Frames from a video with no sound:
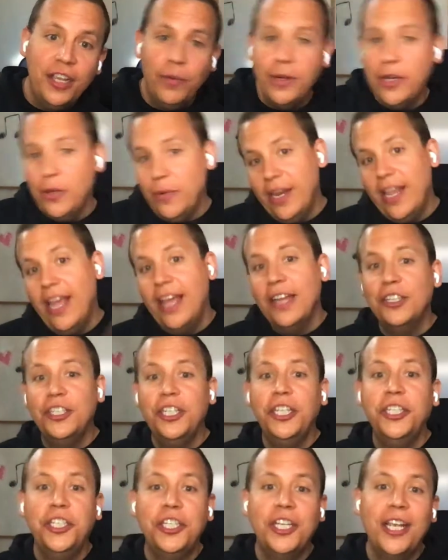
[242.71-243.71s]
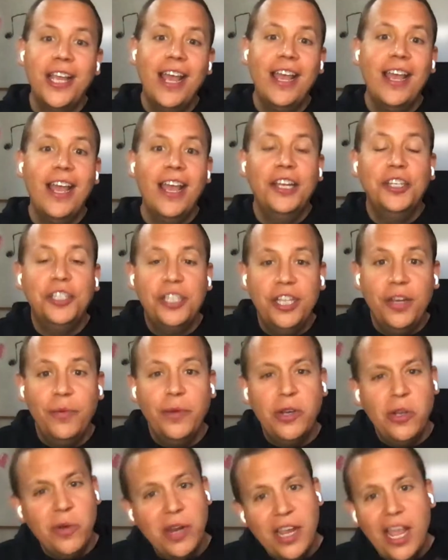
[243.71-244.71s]
We do it again, G, G, G, A, A, G. We
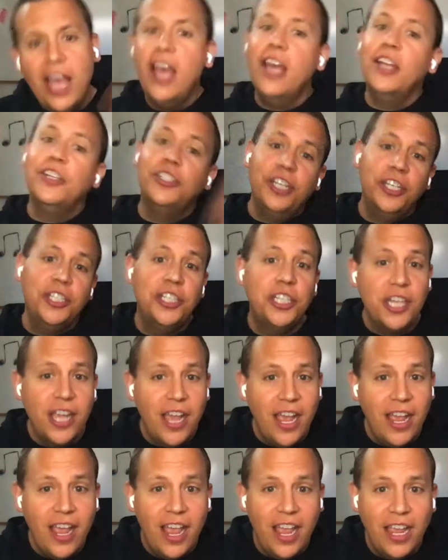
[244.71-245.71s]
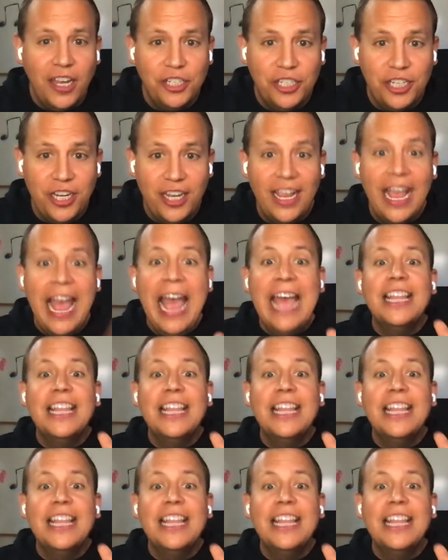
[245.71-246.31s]
do it again, G, G, G, A, A, G.